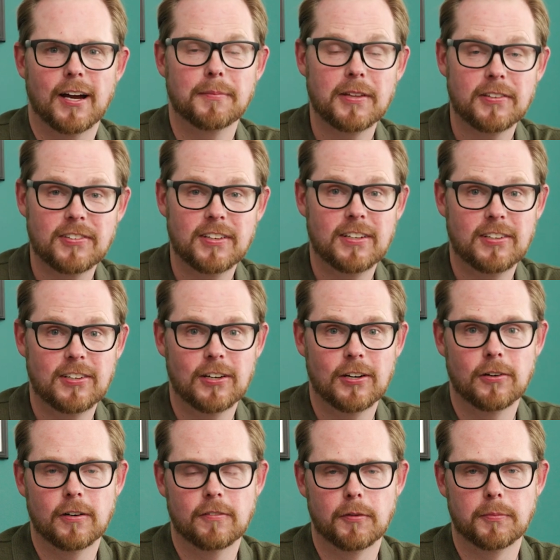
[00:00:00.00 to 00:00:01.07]
I'm the
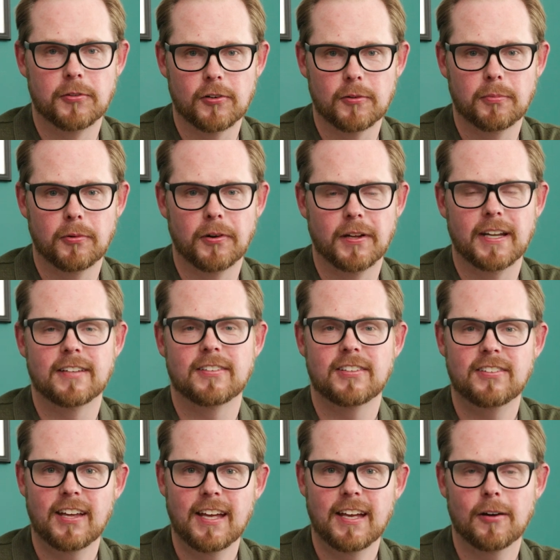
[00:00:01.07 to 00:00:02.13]
CTO of ObservePoint, and
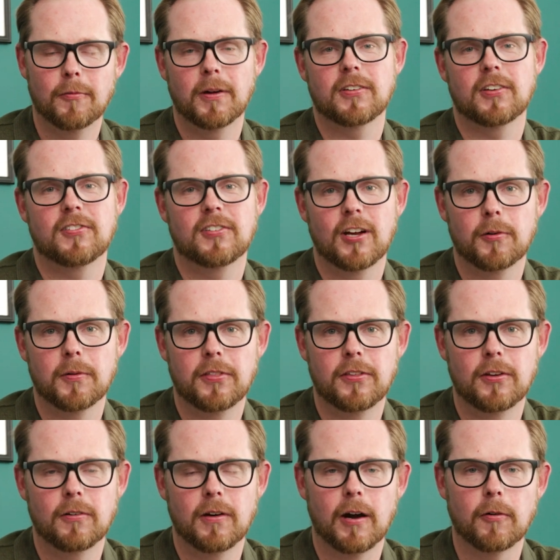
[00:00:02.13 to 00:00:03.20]
today I want to share with
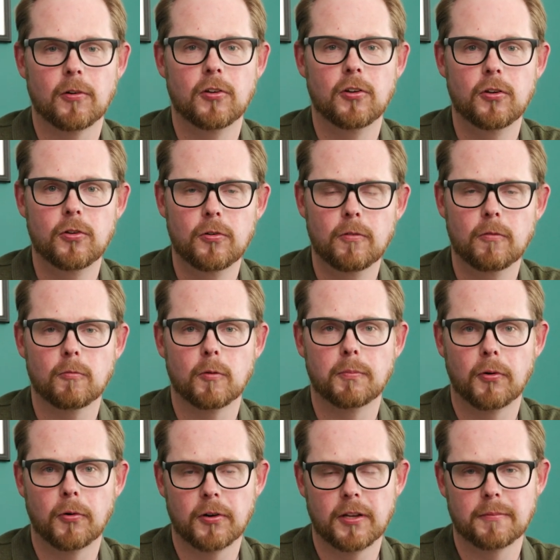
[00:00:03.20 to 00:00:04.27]
you our new
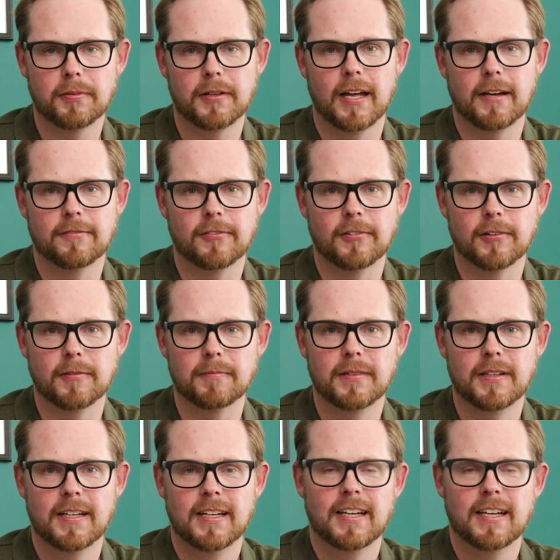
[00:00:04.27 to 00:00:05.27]
reporting platform.